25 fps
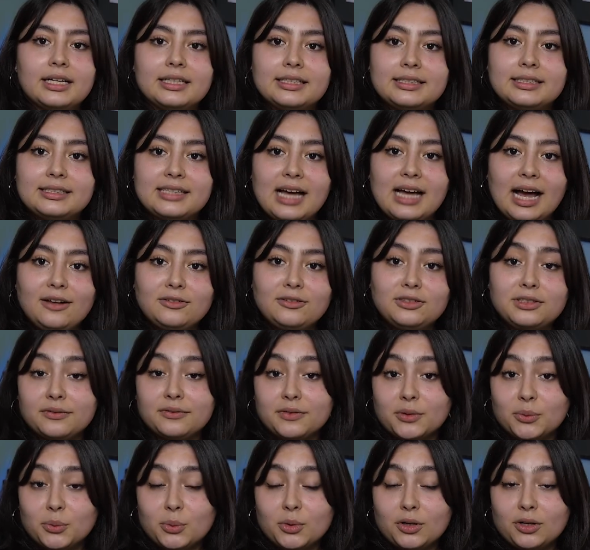Sounds of
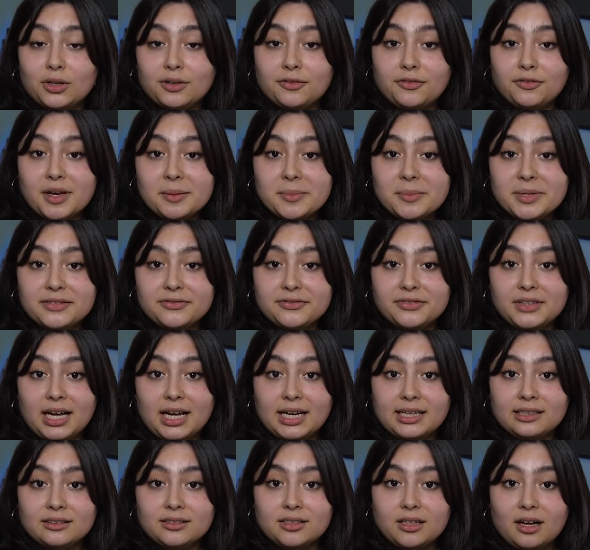the World Famous
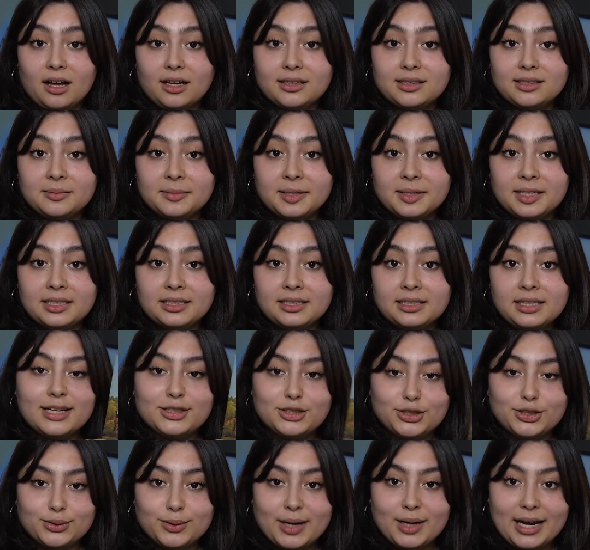Flying Scotsman,
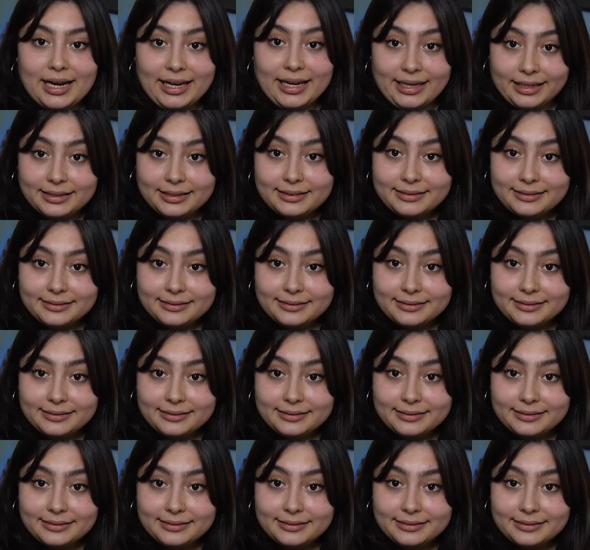Train,